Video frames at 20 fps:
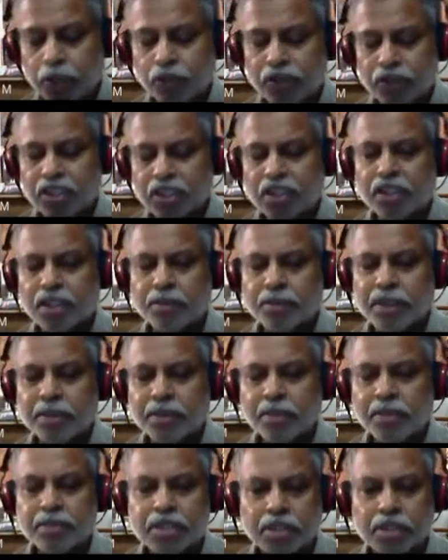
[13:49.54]
within the
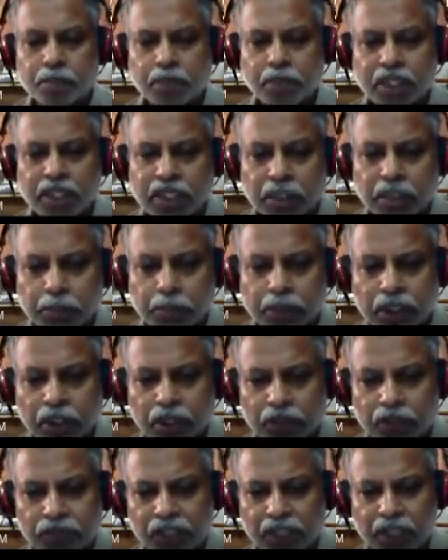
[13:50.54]
minimum stipulated period
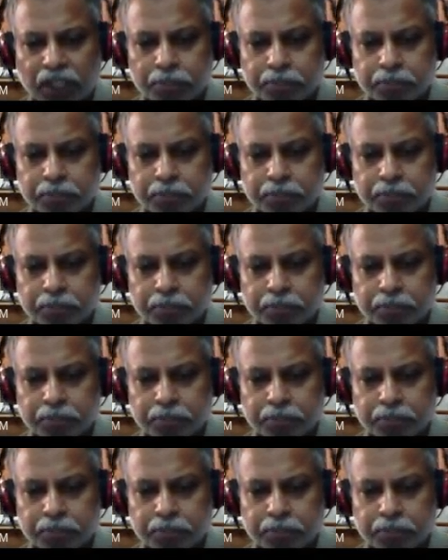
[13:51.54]
of time.